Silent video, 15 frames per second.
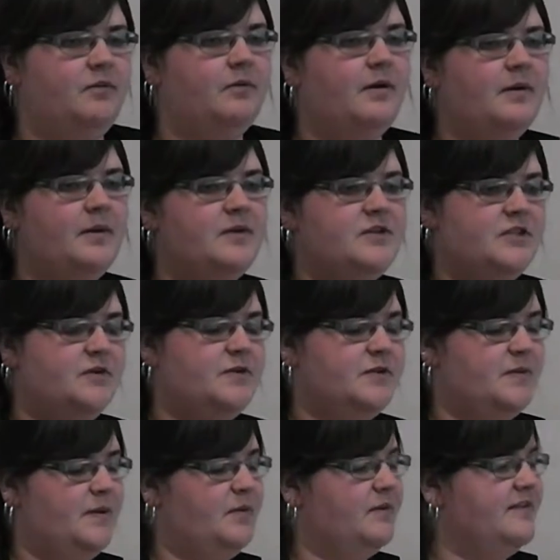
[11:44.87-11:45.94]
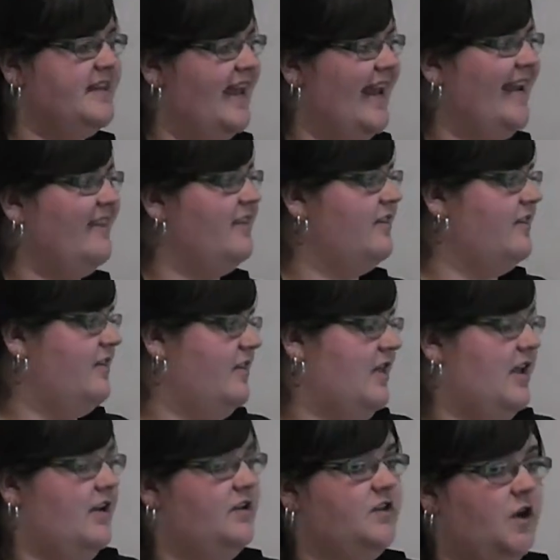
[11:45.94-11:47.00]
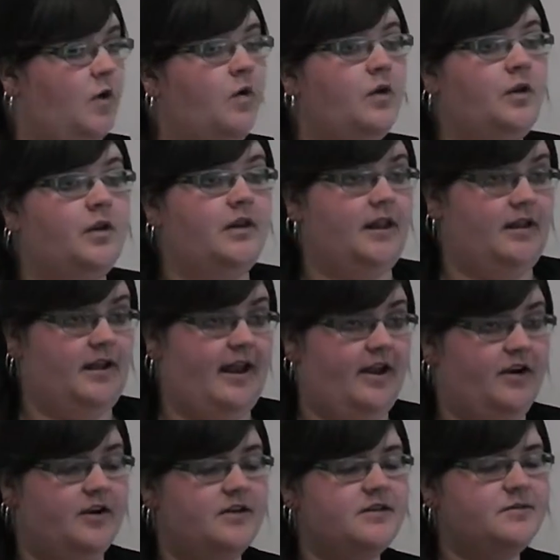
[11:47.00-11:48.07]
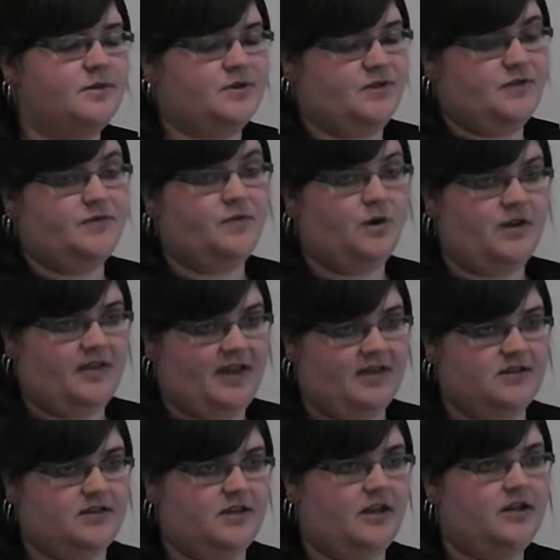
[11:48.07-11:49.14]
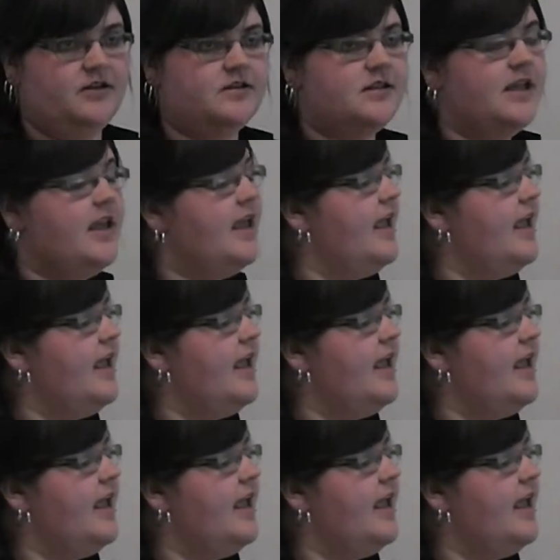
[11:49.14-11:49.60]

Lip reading: what we would do is we would take the total errors, which is $4,000,